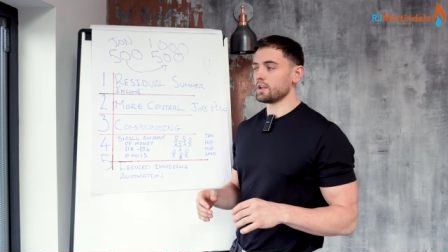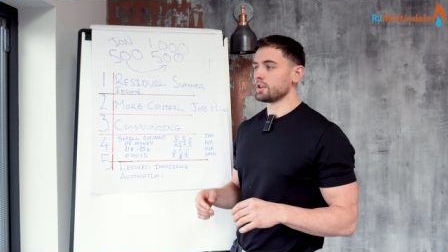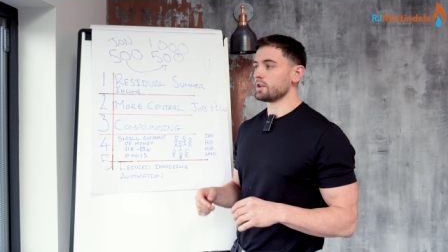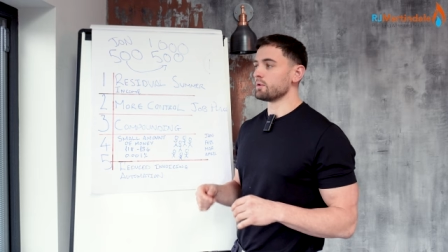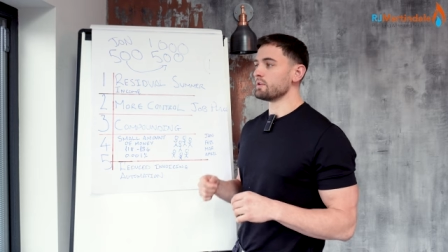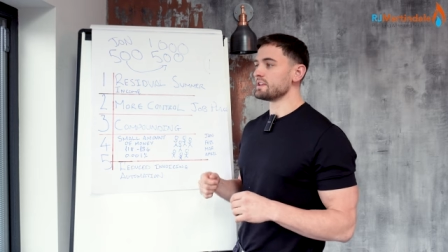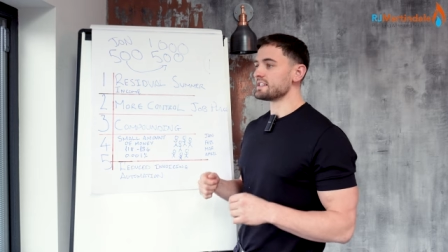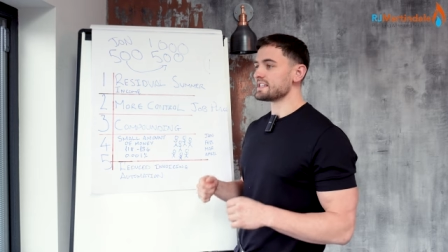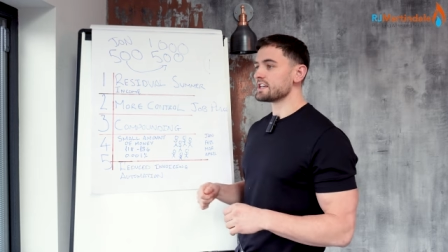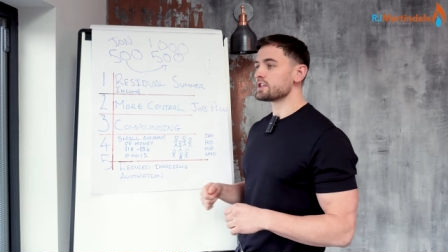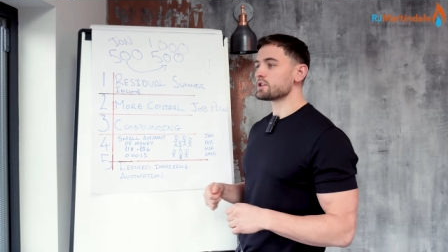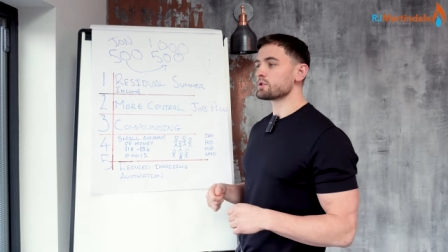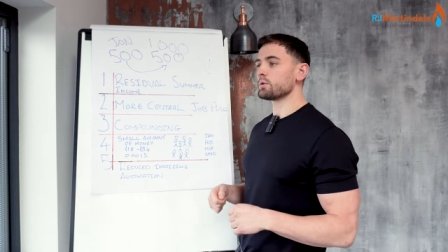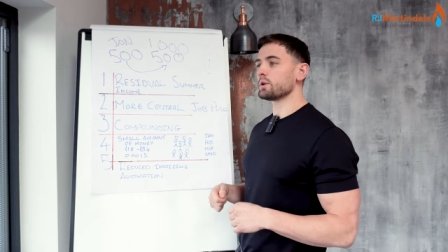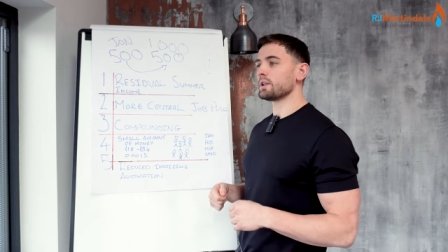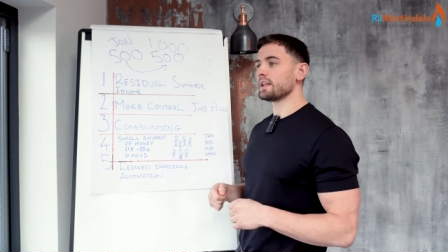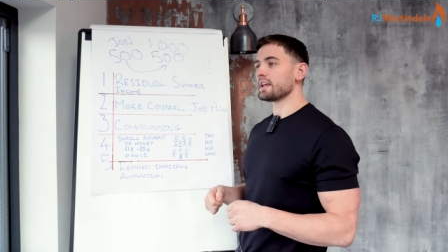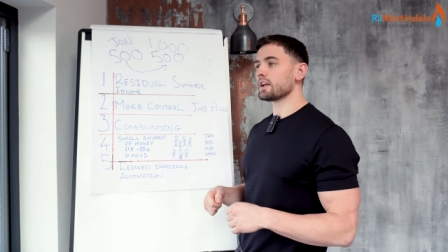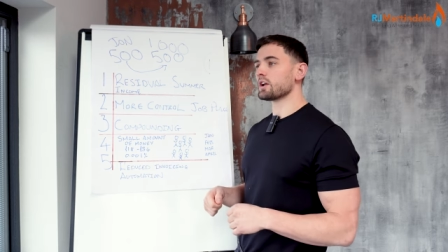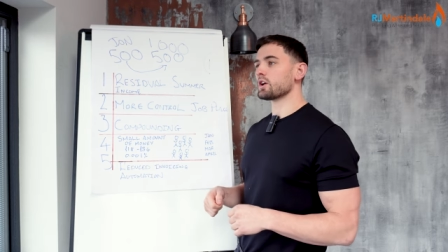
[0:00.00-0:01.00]
The
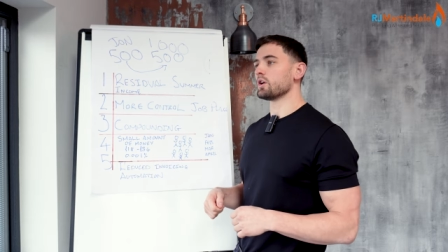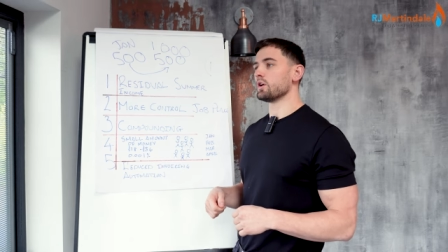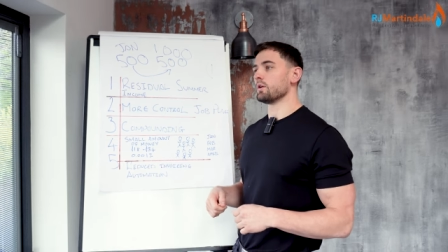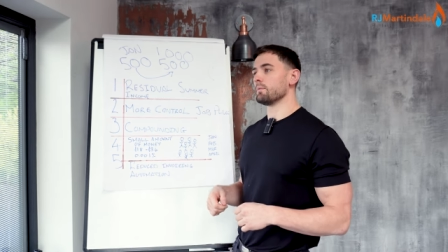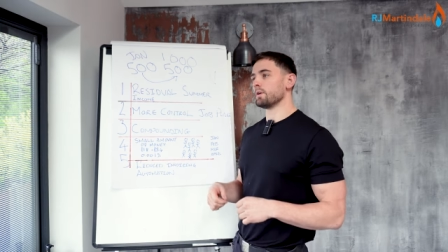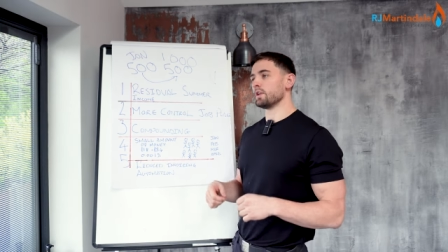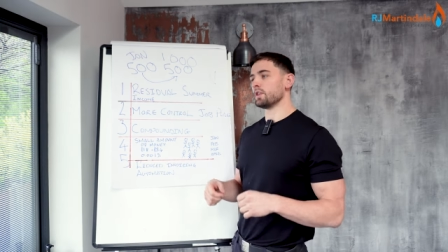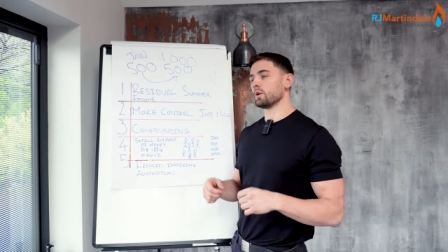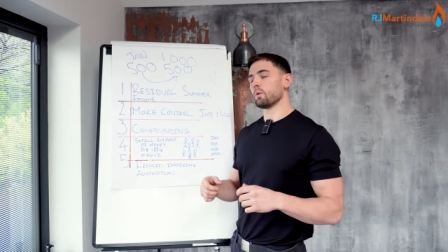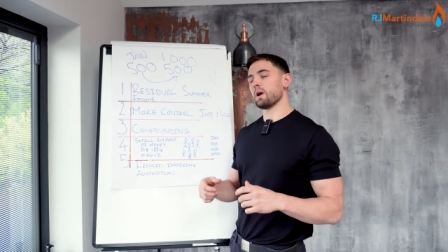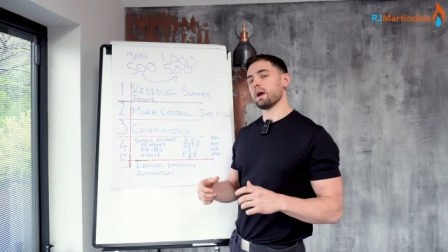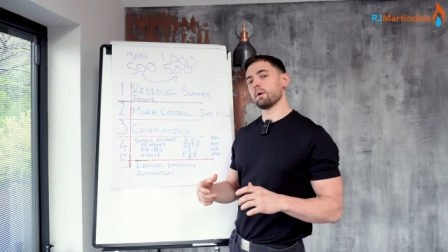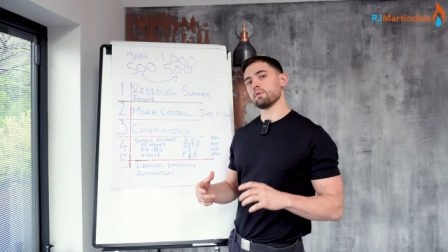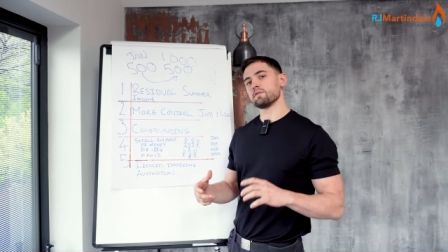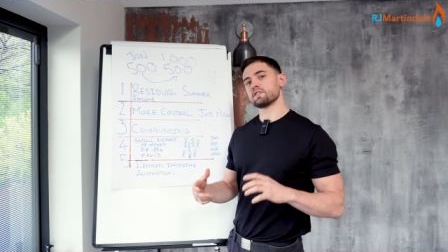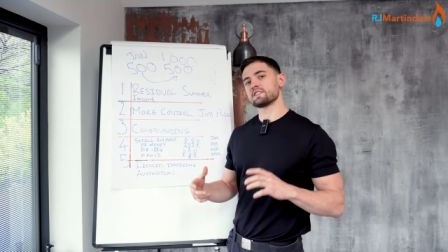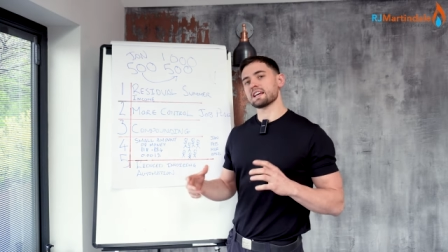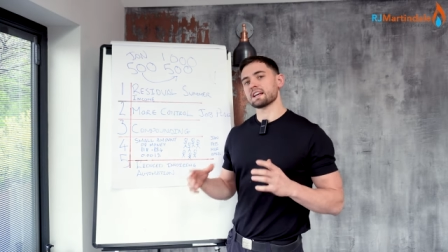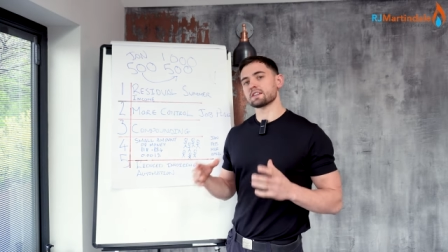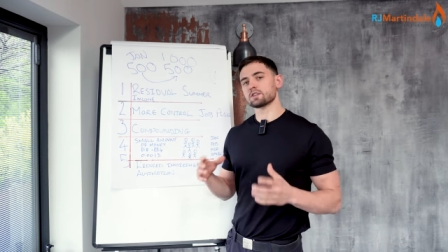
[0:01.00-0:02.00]
residual income and the way
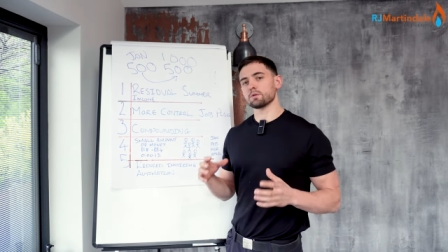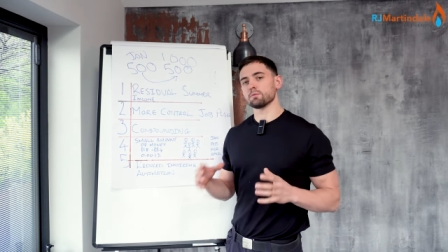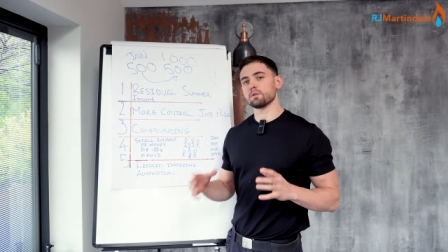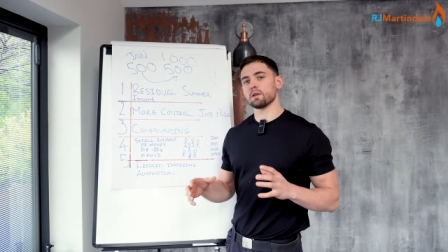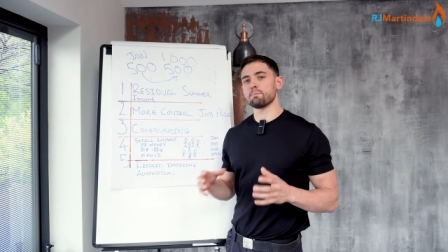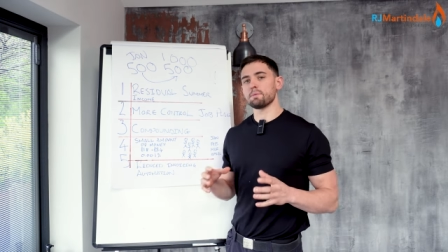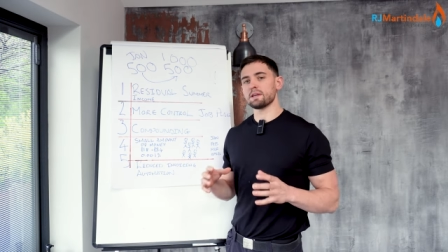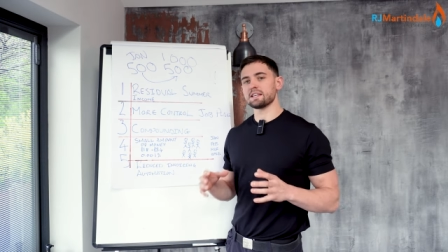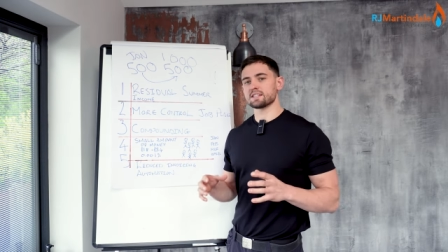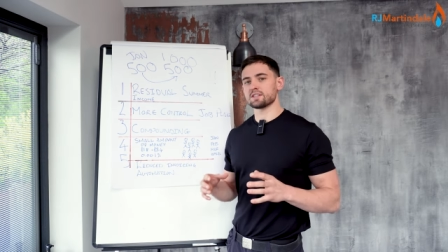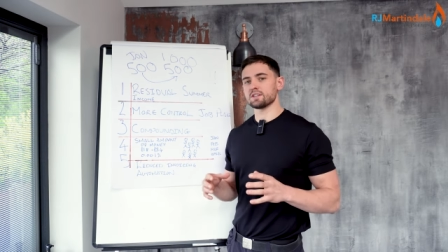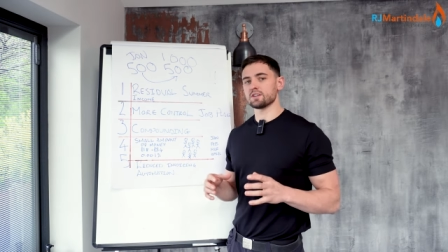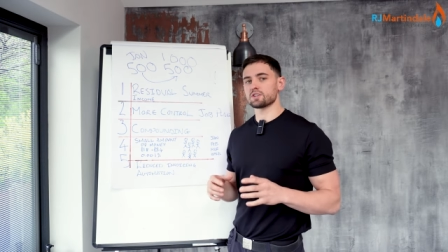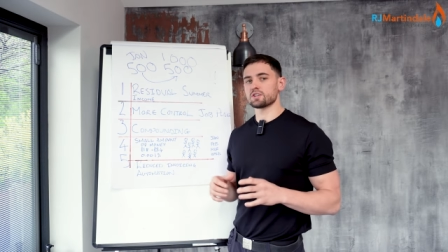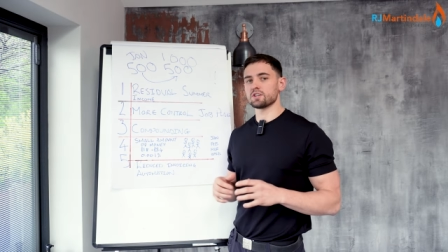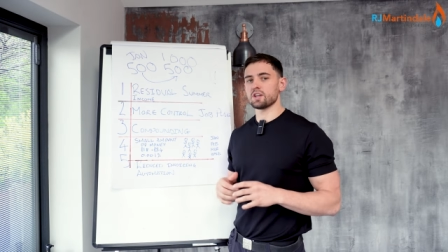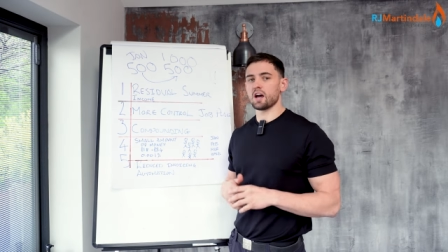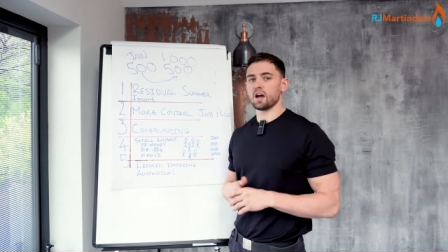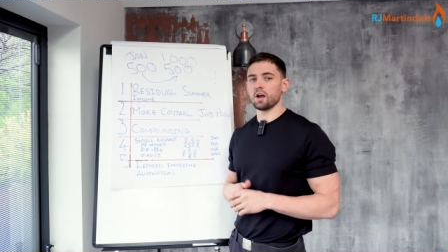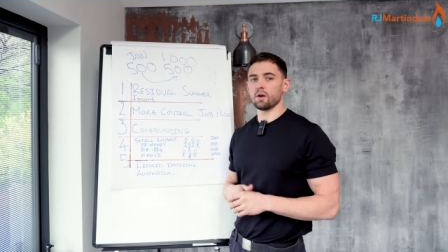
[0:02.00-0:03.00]
we've set up the
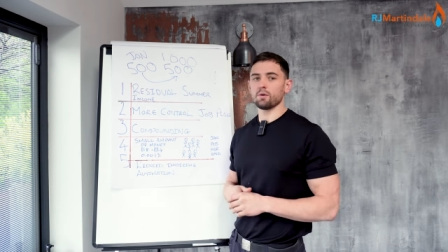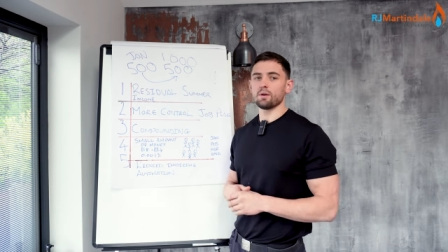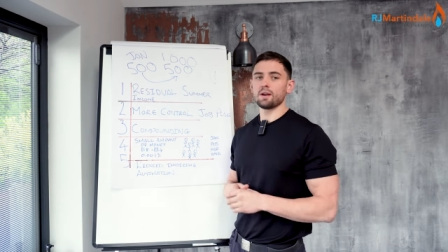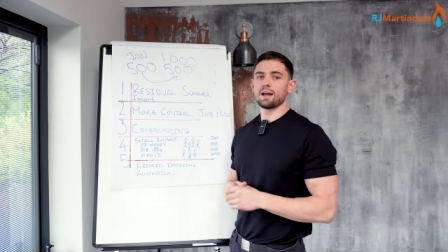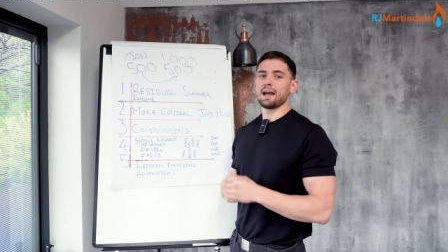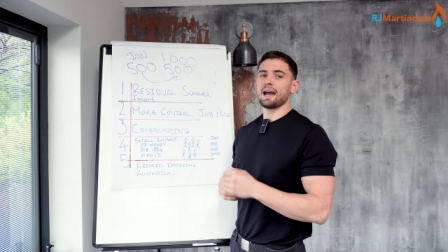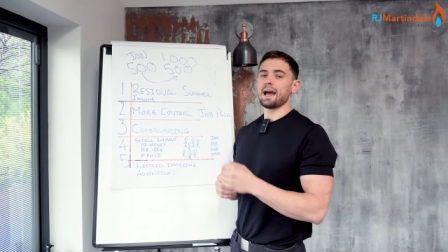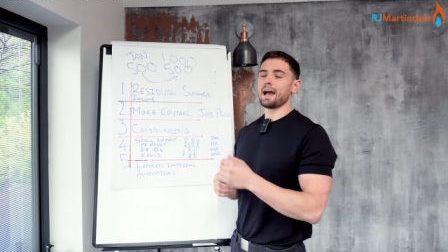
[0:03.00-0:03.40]
business now